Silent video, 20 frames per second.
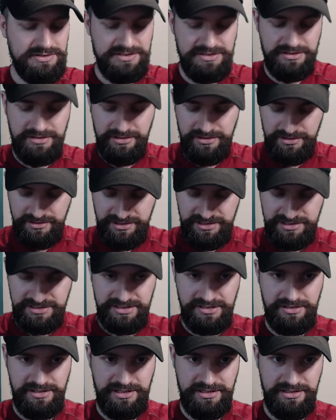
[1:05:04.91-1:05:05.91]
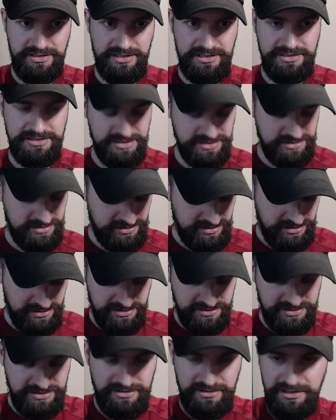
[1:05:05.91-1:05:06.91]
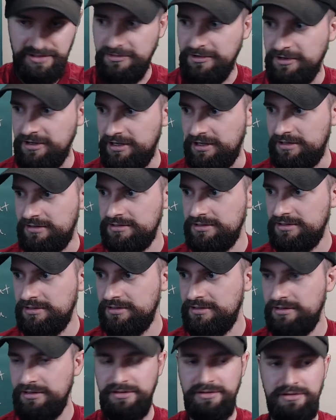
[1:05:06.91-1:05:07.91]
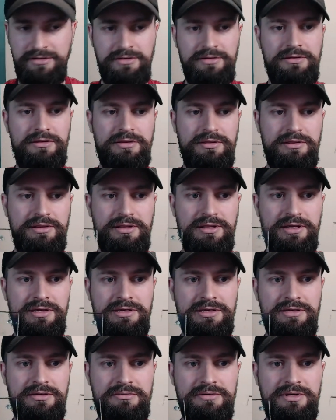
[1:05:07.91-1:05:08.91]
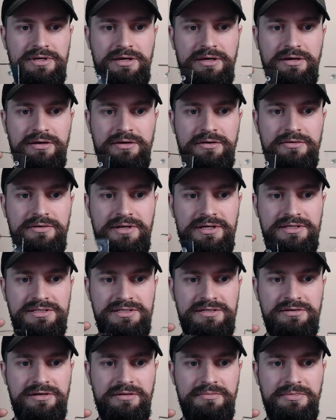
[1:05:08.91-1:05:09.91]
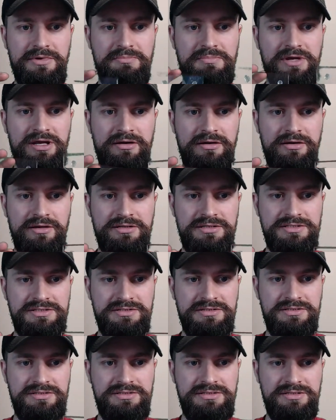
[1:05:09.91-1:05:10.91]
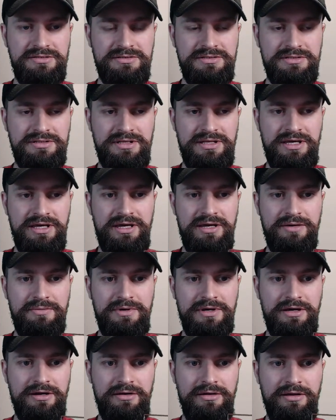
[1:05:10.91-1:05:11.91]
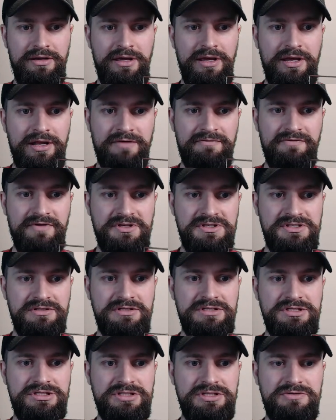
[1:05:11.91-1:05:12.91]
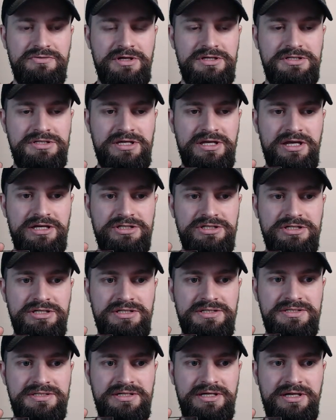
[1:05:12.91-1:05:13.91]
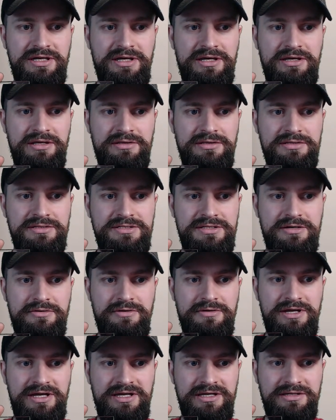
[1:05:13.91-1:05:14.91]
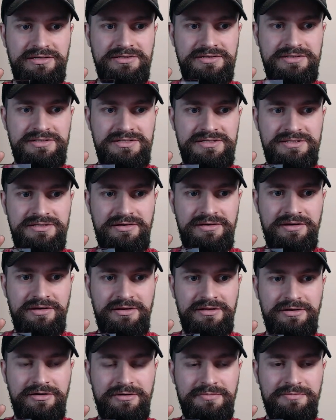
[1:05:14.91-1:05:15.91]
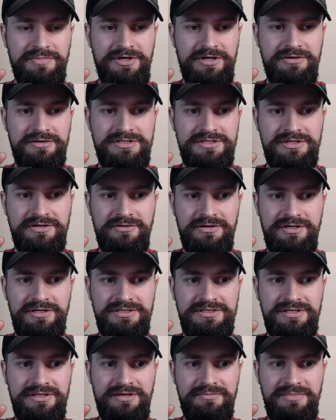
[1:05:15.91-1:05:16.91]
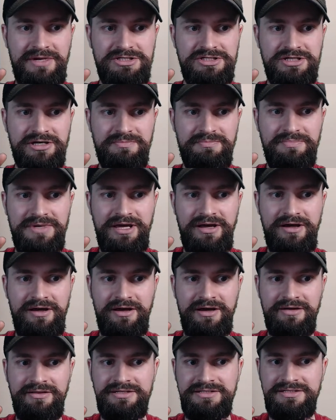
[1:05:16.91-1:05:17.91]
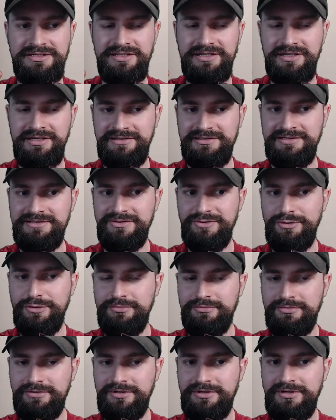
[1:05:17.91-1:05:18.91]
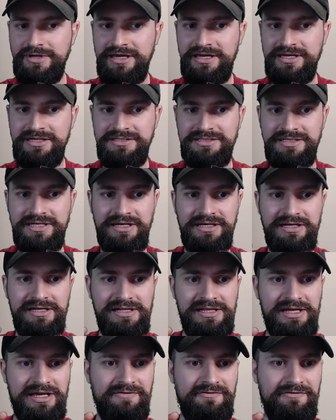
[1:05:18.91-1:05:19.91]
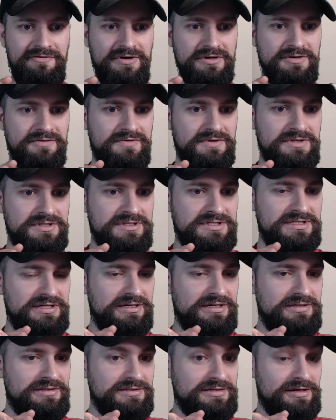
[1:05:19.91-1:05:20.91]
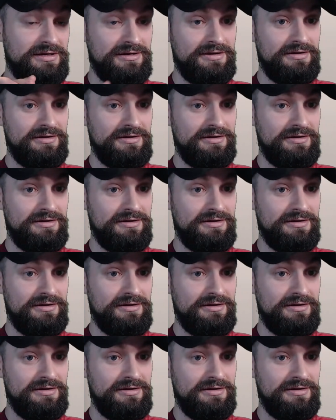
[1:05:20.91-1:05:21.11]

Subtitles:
So let's go like this. Turn them around. There you go. That's looking a bit better. Just tilt it. There we go. And if I tilt it just right, you can actually see the screens, the computer screens, and the magic behind the scenes, or I guess technically in front of the scenes.